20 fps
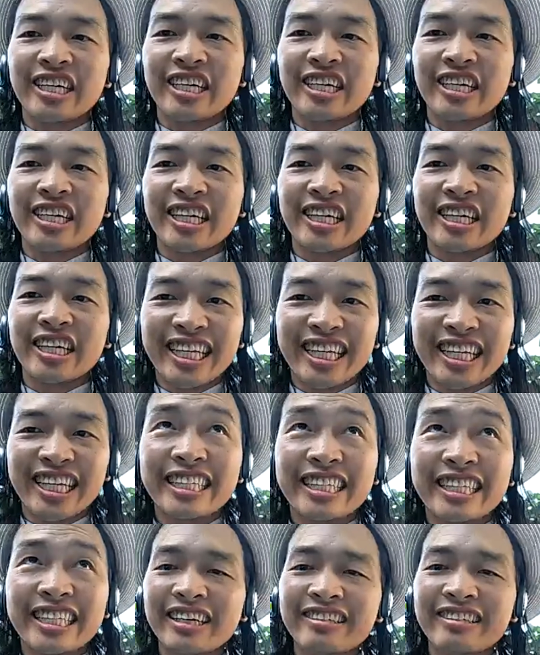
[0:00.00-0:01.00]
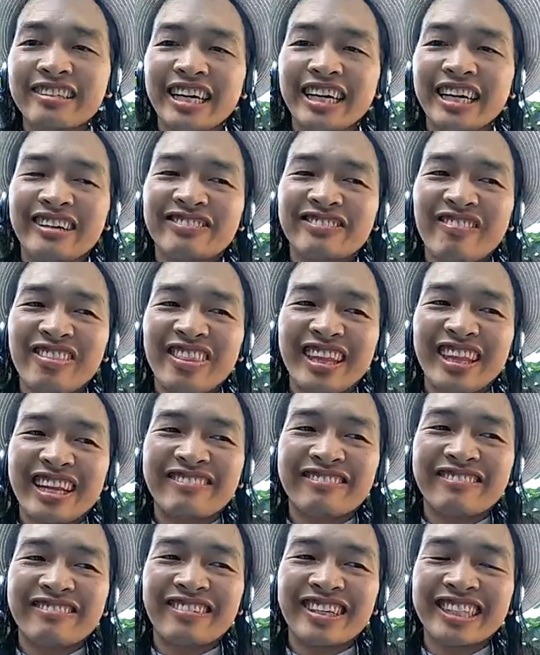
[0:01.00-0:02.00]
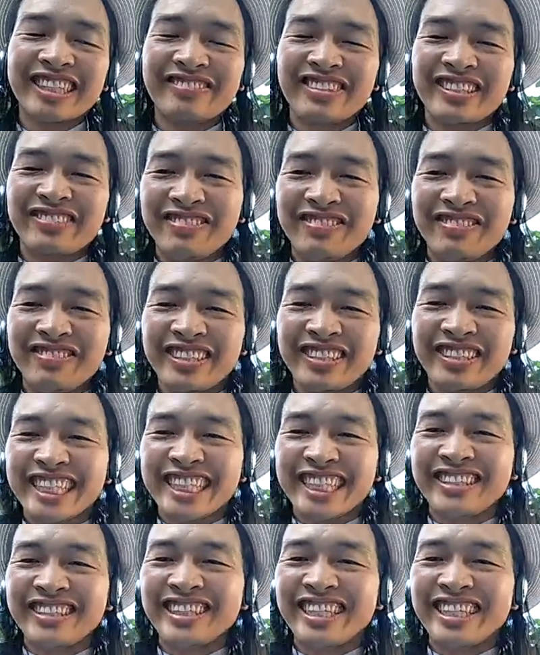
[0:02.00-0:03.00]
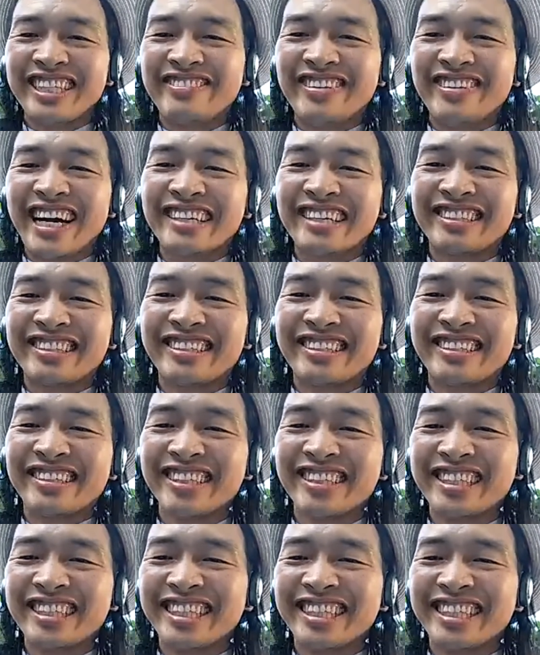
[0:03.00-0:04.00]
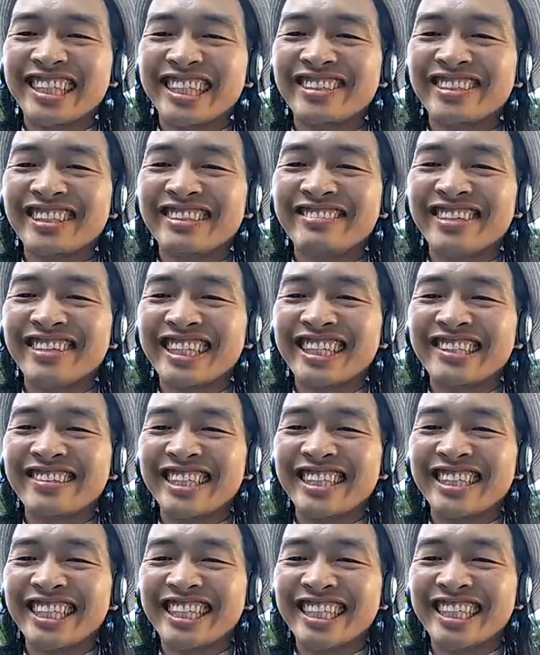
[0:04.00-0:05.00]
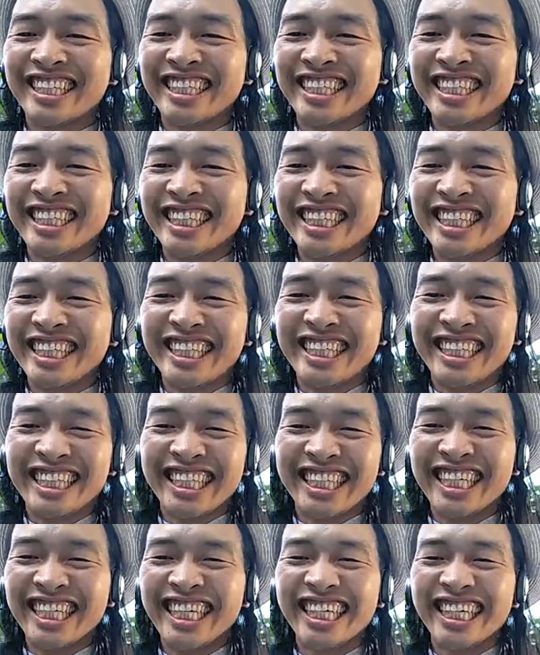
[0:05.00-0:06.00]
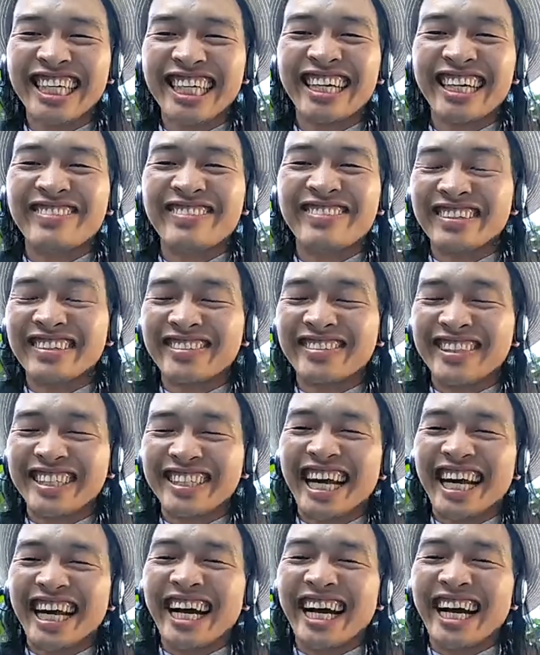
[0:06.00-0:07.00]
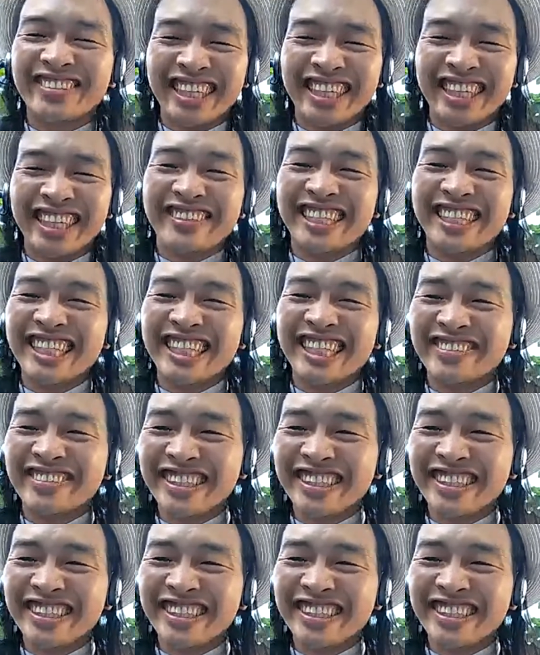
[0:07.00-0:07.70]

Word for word: So right now, one of the biggest limiting factors to service restoration is the amount of staff that's available.